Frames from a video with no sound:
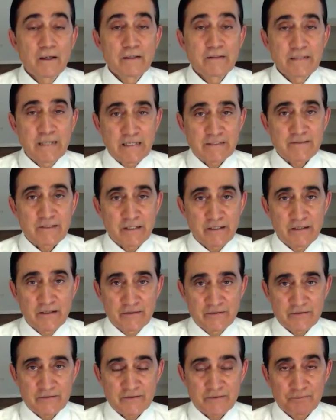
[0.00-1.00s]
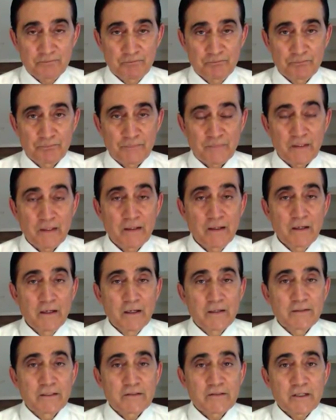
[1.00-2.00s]
Yes, it is.
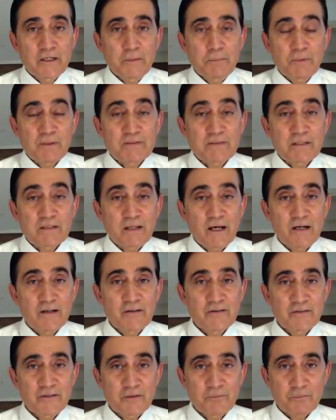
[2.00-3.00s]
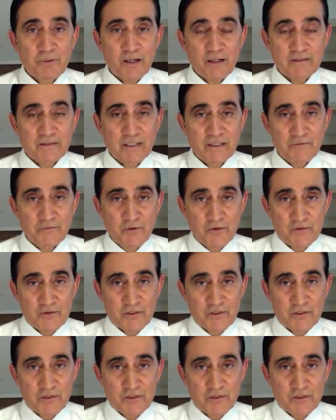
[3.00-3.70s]
The 3% hydrogen peroxide foot